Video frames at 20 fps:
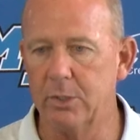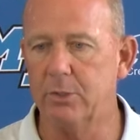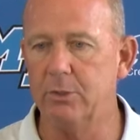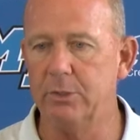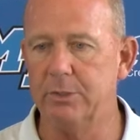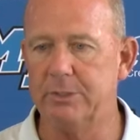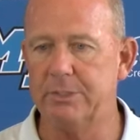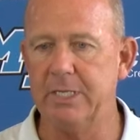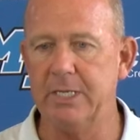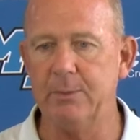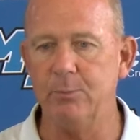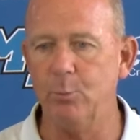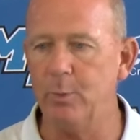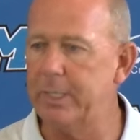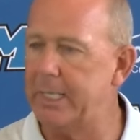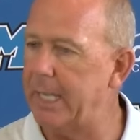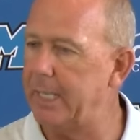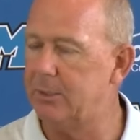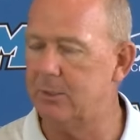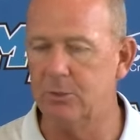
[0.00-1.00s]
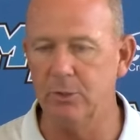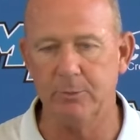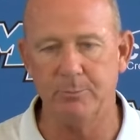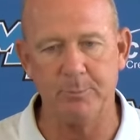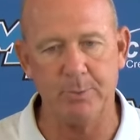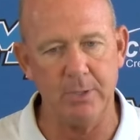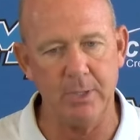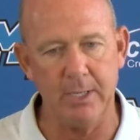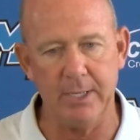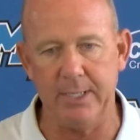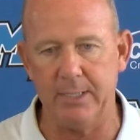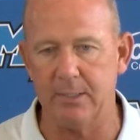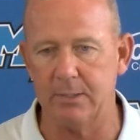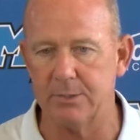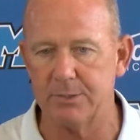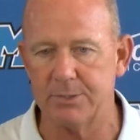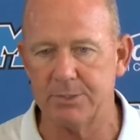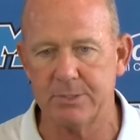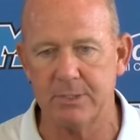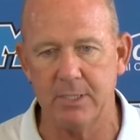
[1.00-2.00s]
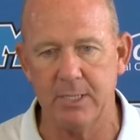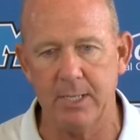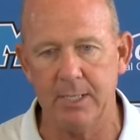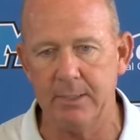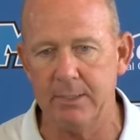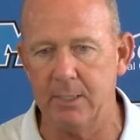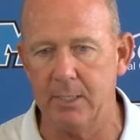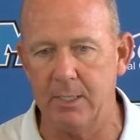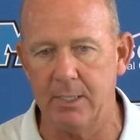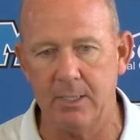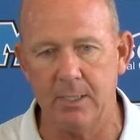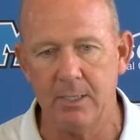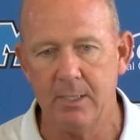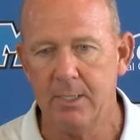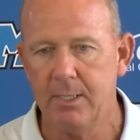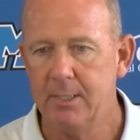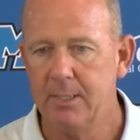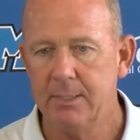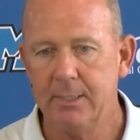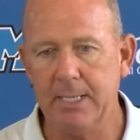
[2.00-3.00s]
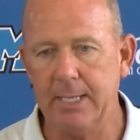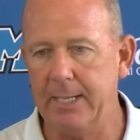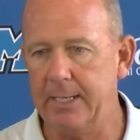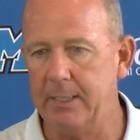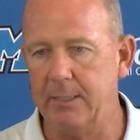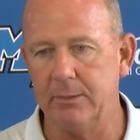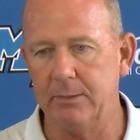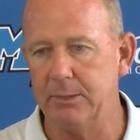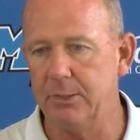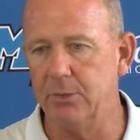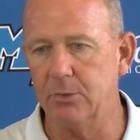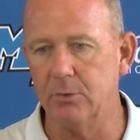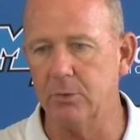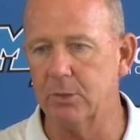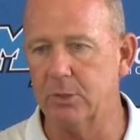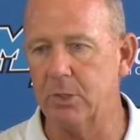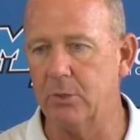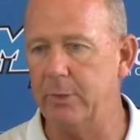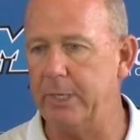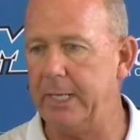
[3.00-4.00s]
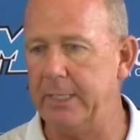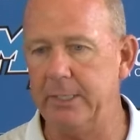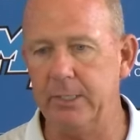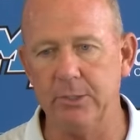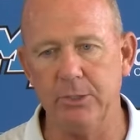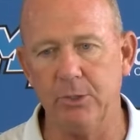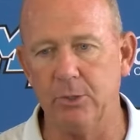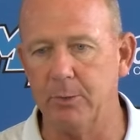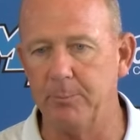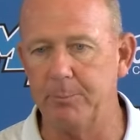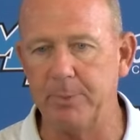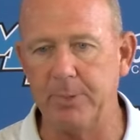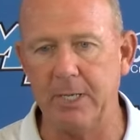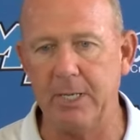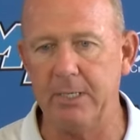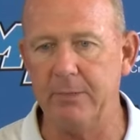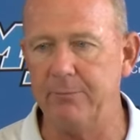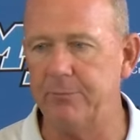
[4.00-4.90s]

a good team. We got good players. And, uh, yeah, you're going to go down there and you're going to play